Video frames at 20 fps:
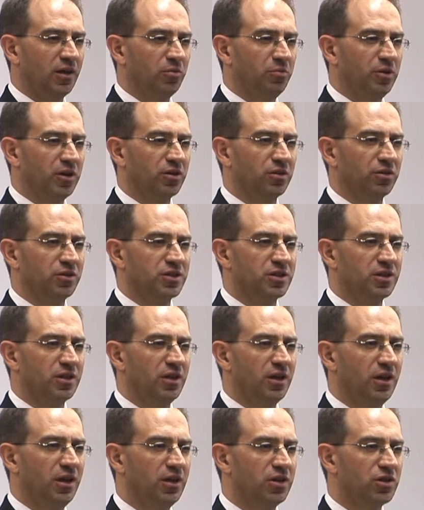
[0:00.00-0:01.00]
because
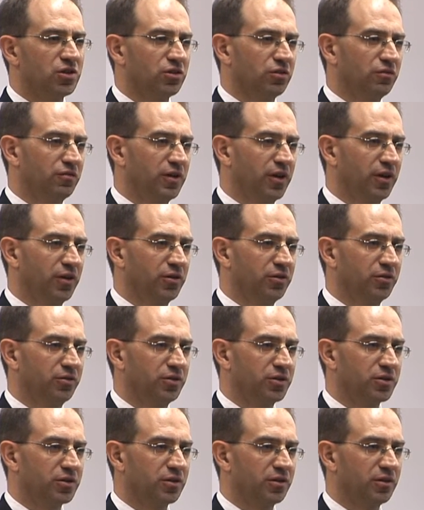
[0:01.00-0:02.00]
each of
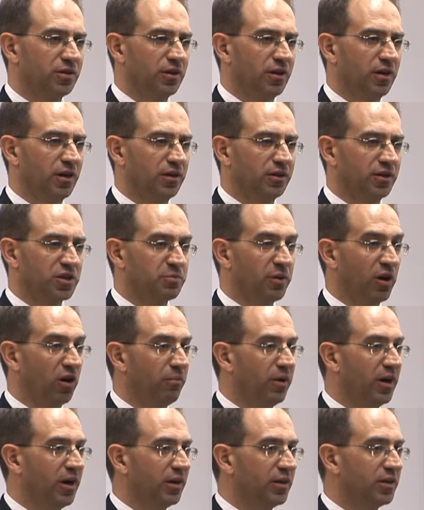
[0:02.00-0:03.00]
those disparate
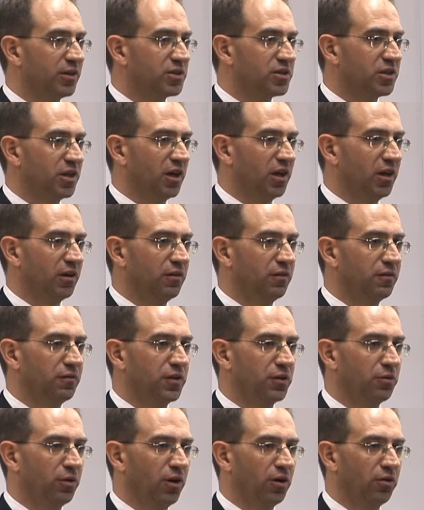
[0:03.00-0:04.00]
markets have
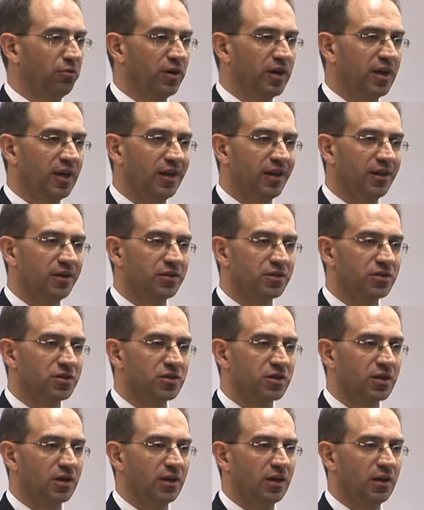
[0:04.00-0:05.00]
their own
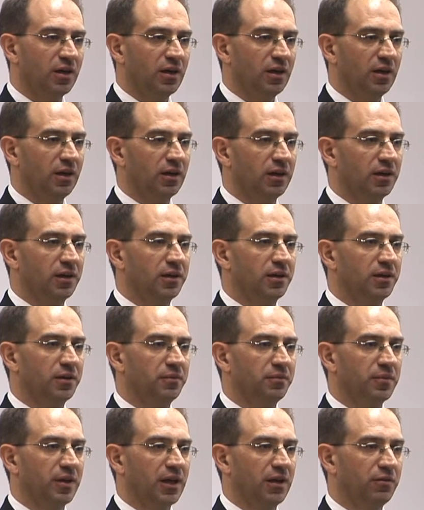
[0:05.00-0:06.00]
regulators,
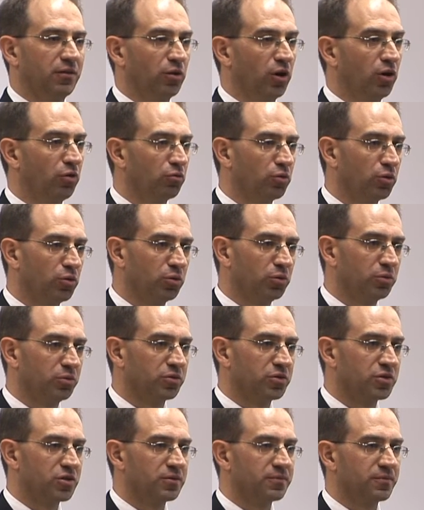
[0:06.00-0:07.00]
they have their own
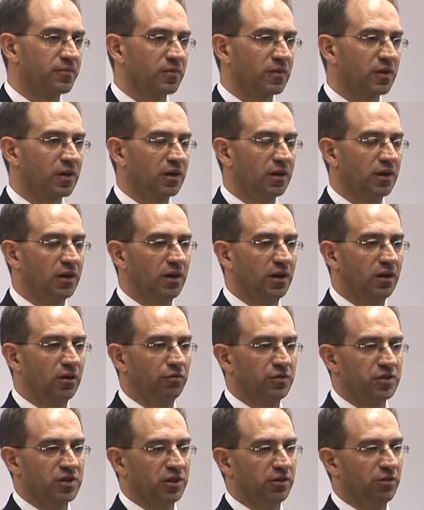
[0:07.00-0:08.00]
rules,
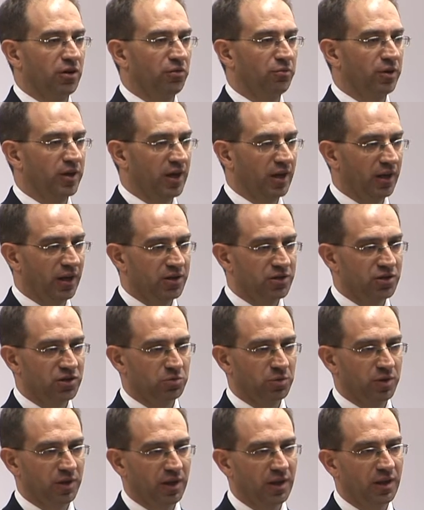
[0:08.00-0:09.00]
obviously their own
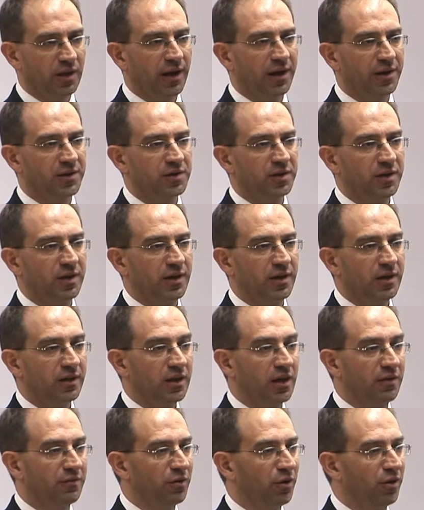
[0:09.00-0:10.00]
regulations within that,
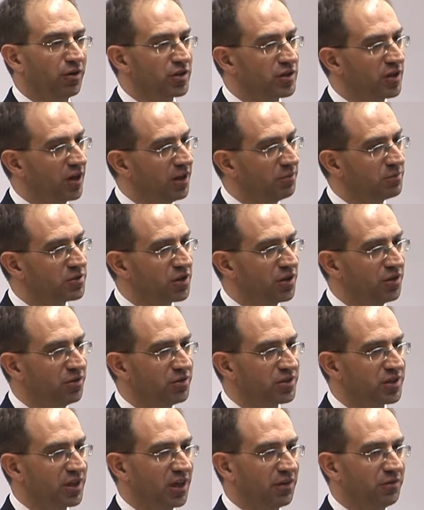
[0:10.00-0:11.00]
have their own time
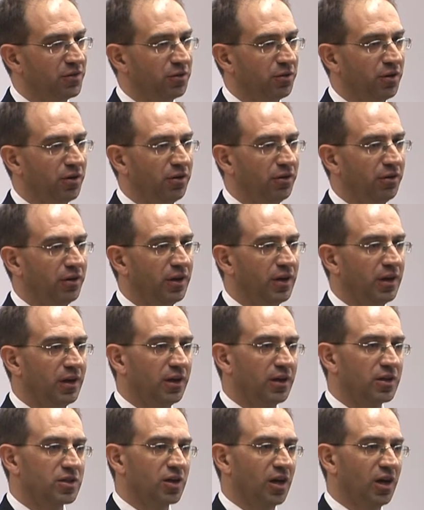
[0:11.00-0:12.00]
zones, they have their own
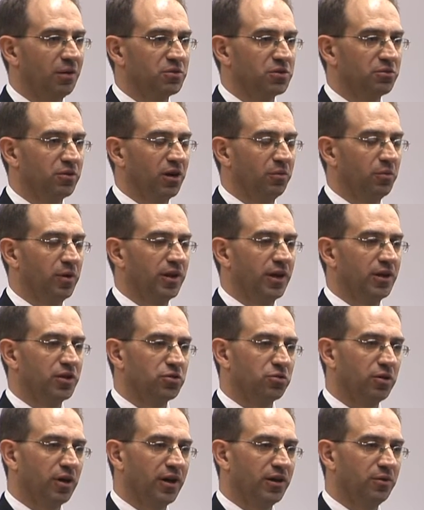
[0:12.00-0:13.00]
times around where they
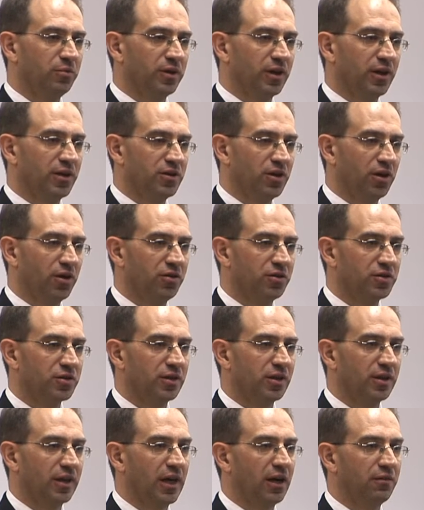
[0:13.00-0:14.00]
trade, when they don't,
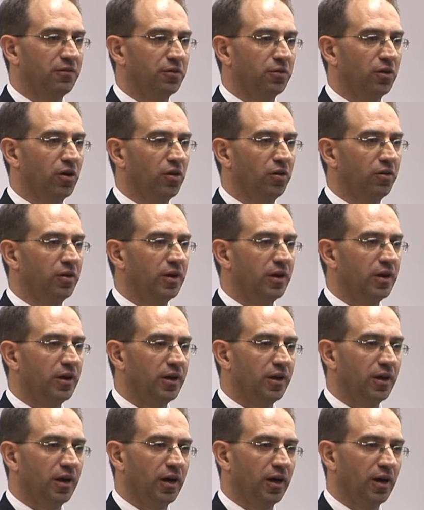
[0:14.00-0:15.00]
they have their own
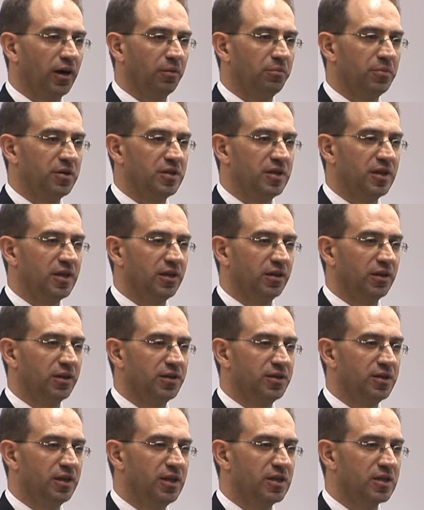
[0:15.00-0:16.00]
particular
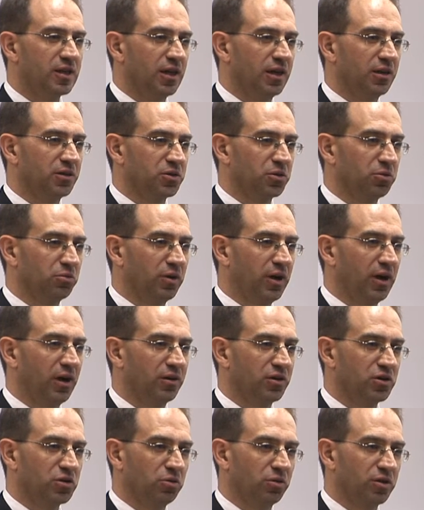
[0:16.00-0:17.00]
details
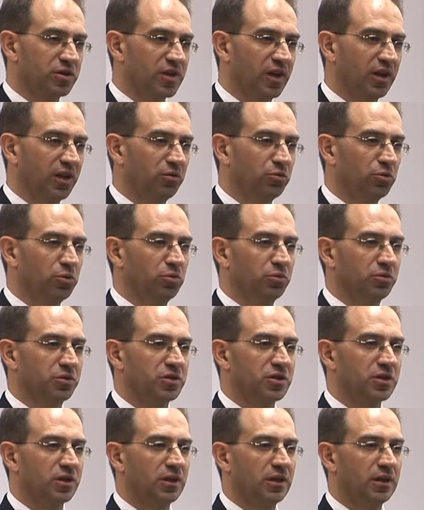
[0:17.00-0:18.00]
around short selling
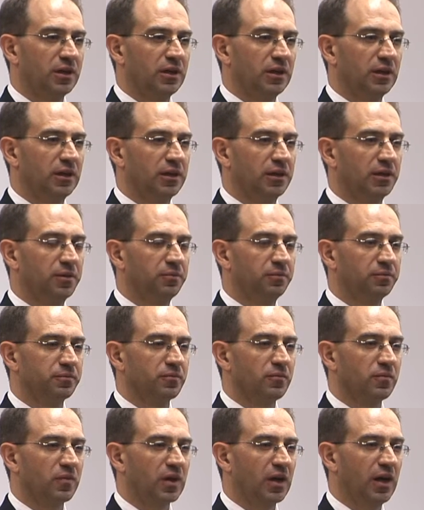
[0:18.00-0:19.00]
rules
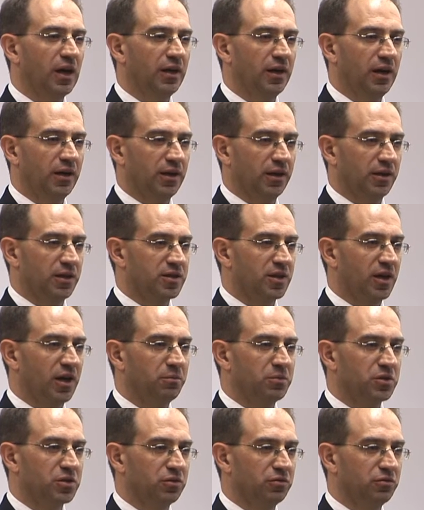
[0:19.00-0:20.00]
and other
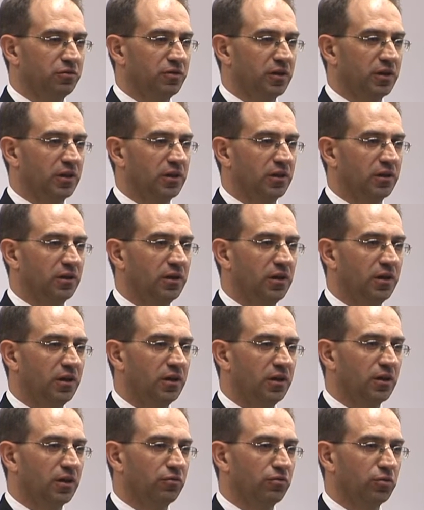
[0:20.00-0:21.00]
types of
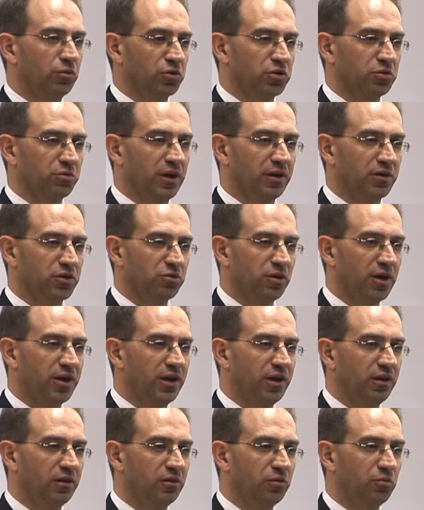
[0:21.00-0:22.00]
rules around
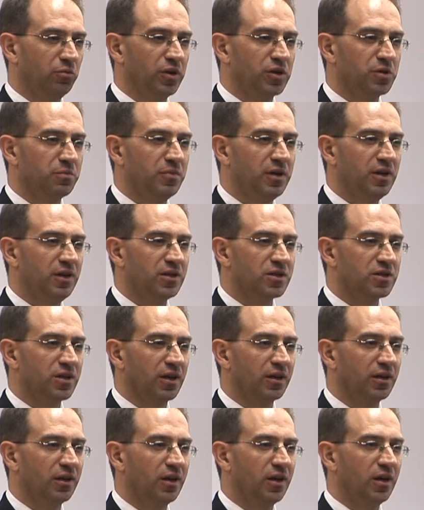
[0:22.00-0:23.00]
trading, which means
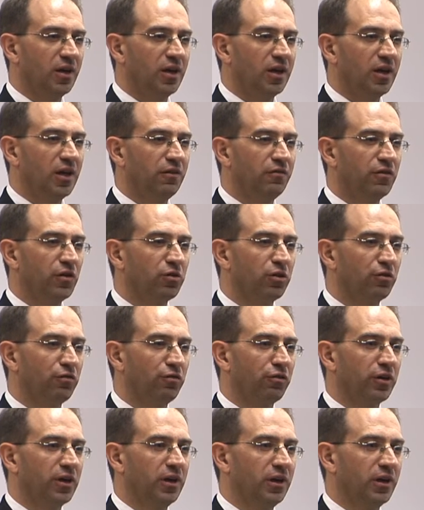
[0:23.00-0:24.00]
that if you're
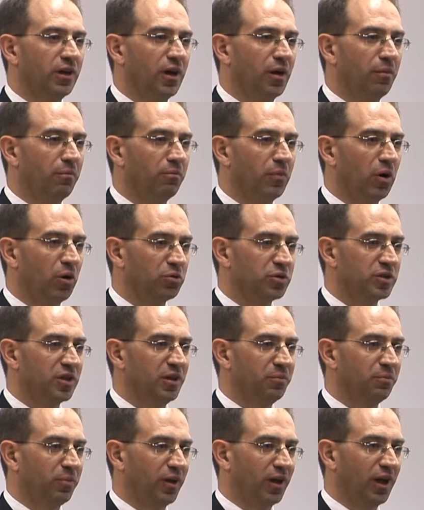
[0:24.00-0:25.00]
offering a
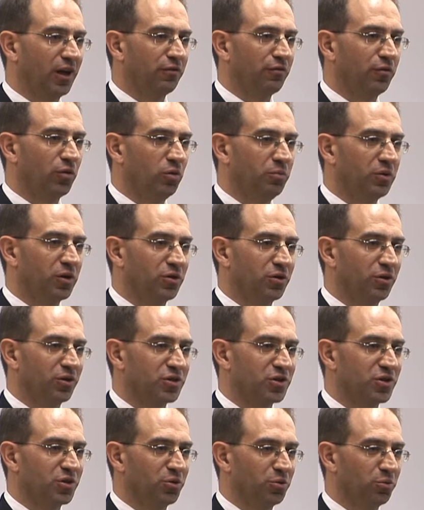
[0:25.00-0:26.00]
multi-platform
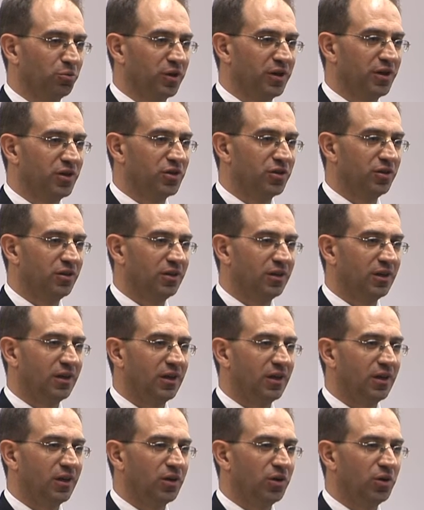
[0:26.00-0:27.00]
across the region,
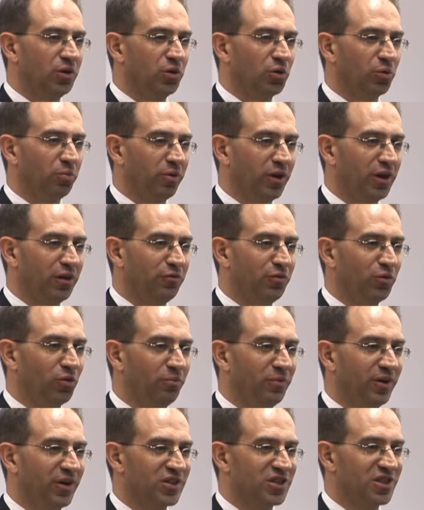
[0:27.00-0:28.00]
your
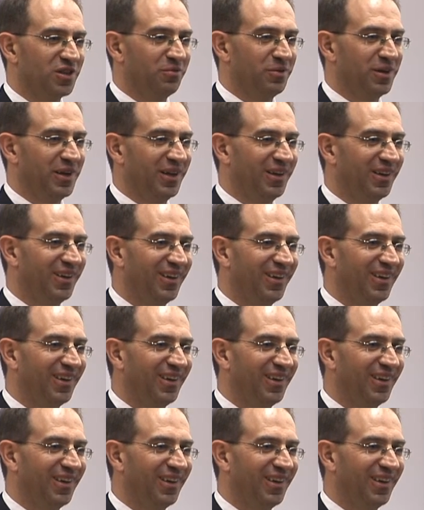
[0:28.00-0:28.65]
platform has to be